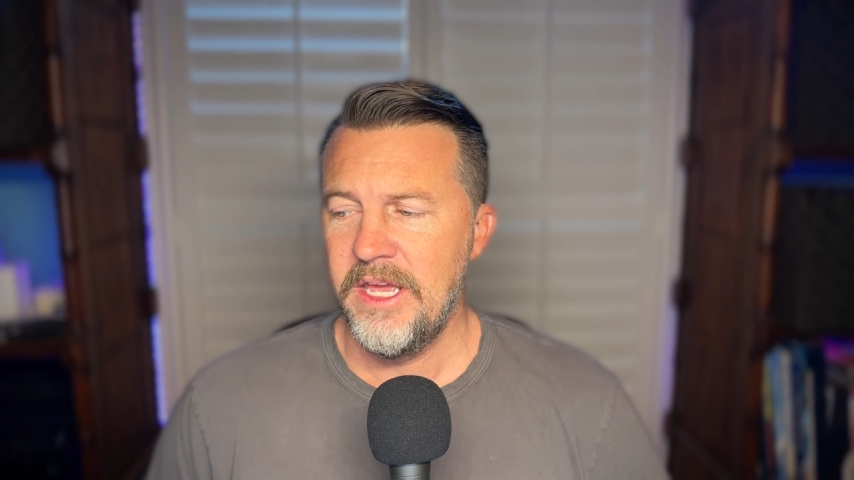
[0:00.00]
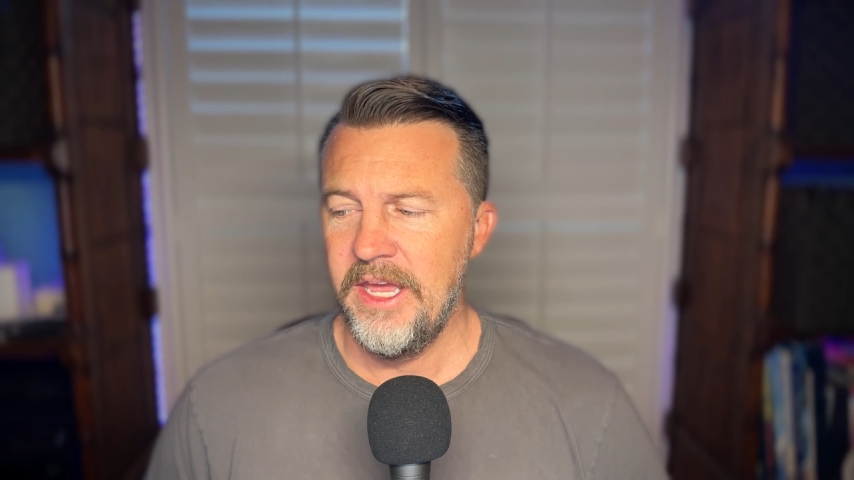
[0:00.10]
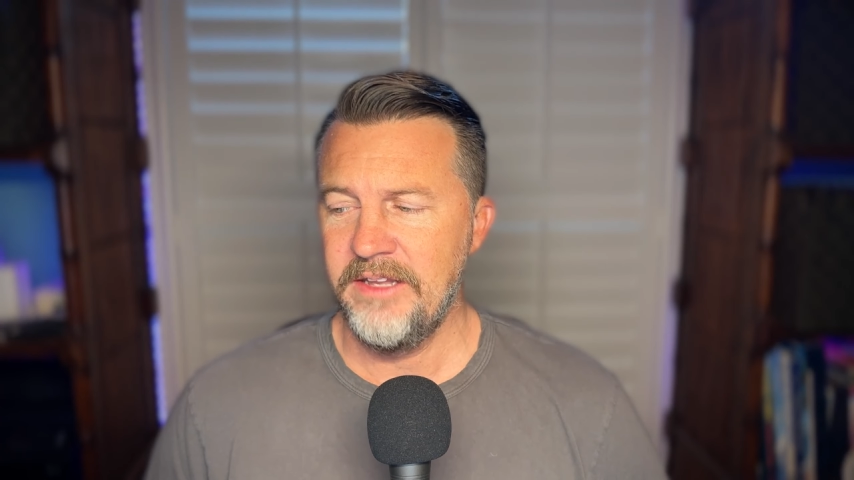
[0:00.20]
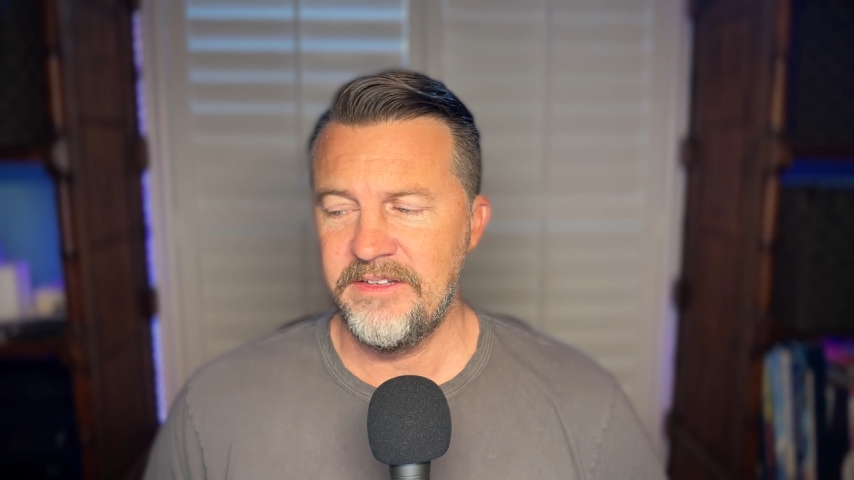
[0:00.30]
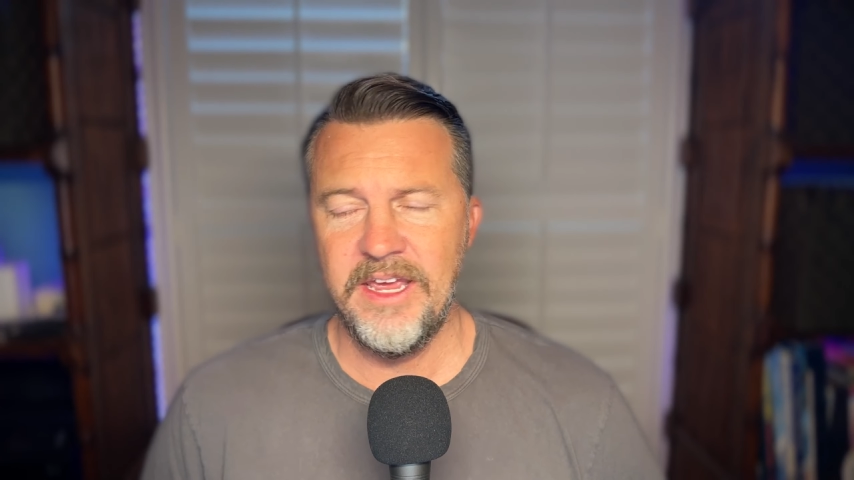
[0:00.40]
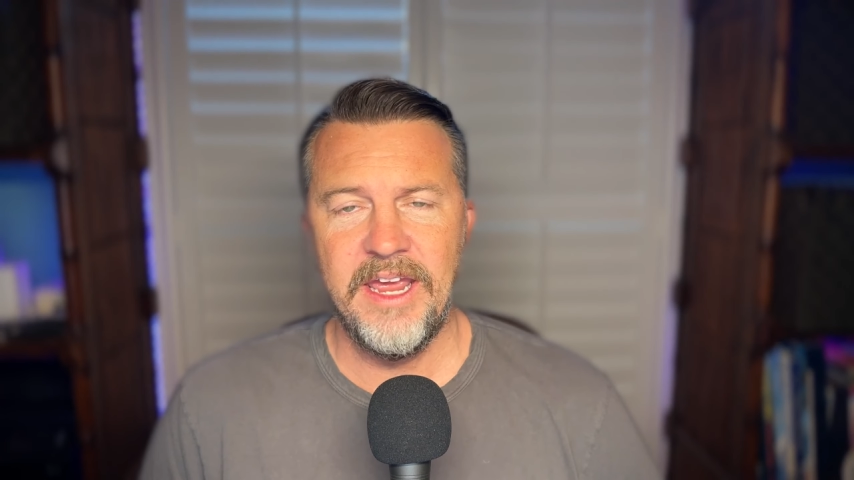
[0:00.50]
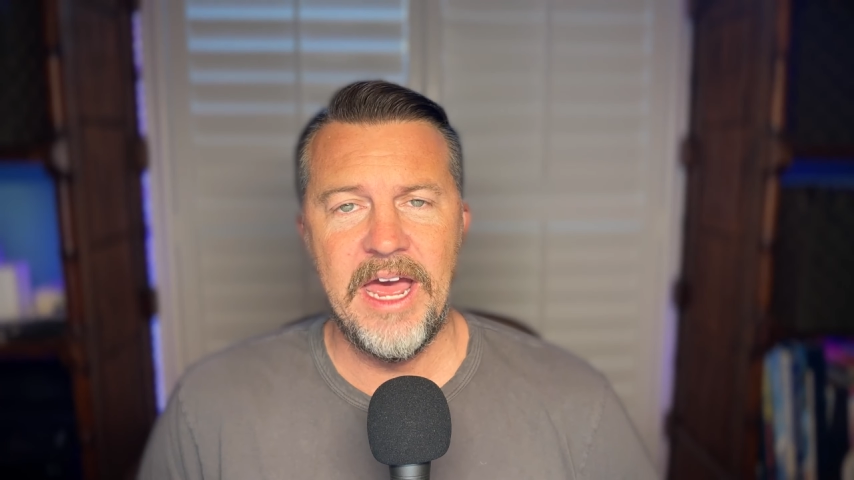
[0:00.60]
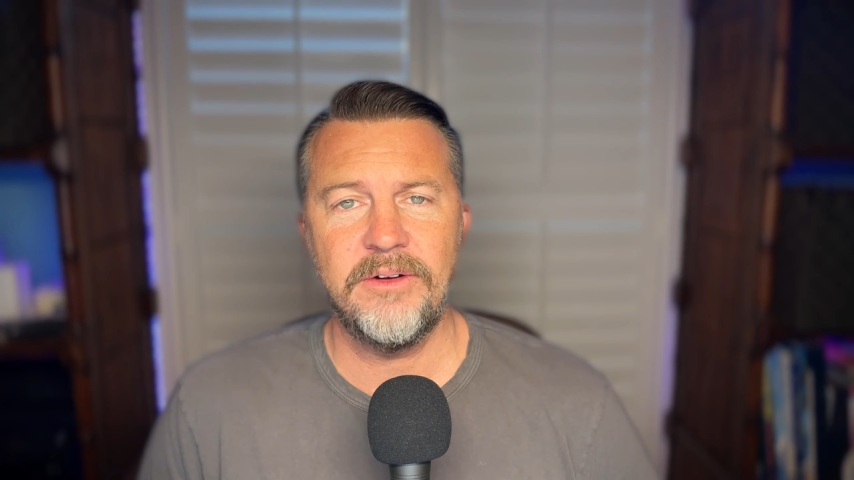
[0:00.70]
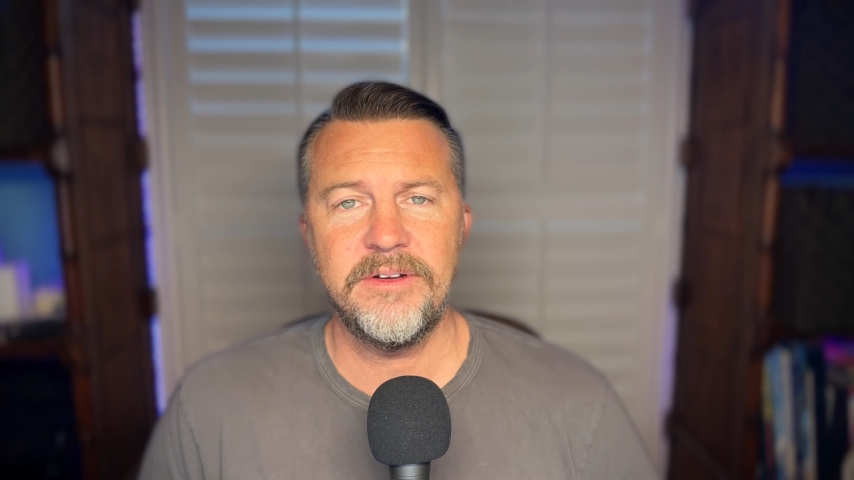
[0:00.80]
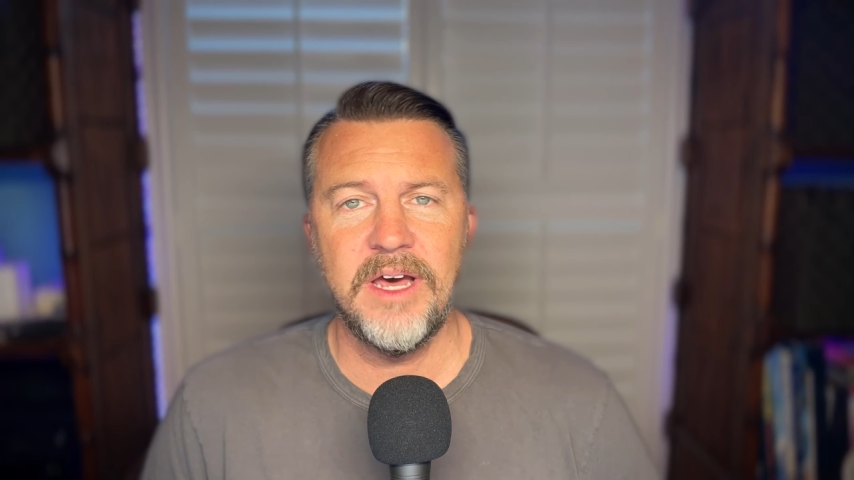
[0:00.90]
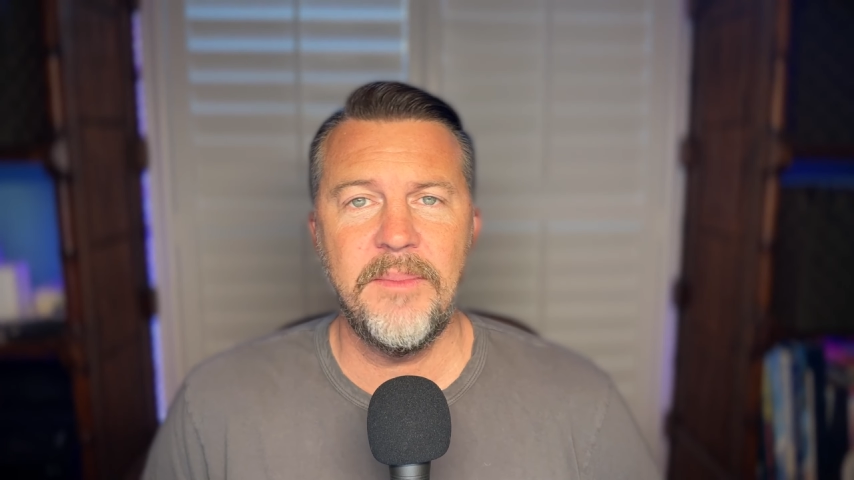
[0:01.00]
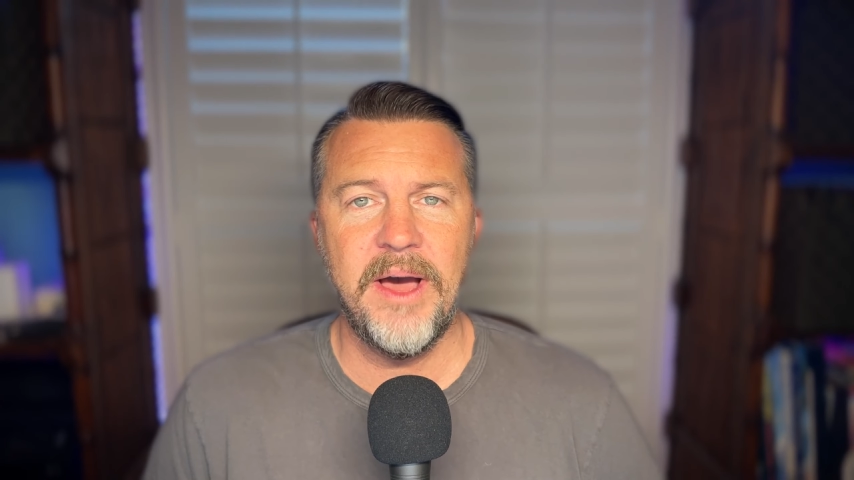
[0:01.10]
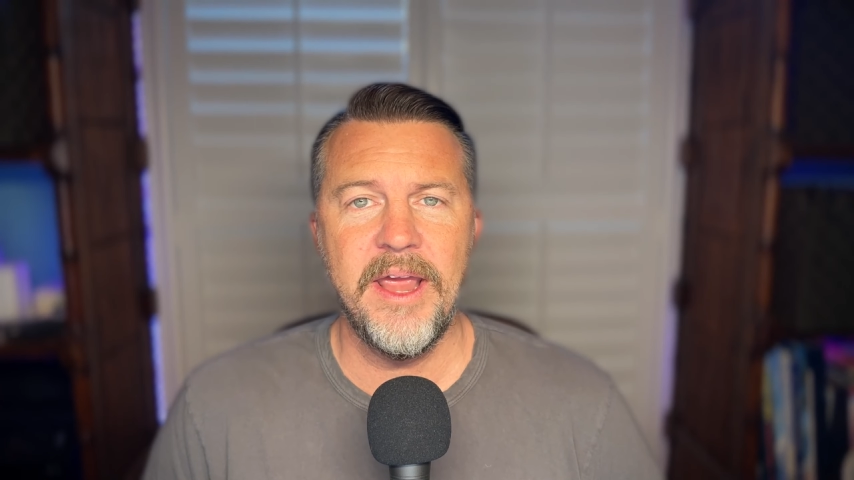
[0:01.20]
and say how dumb I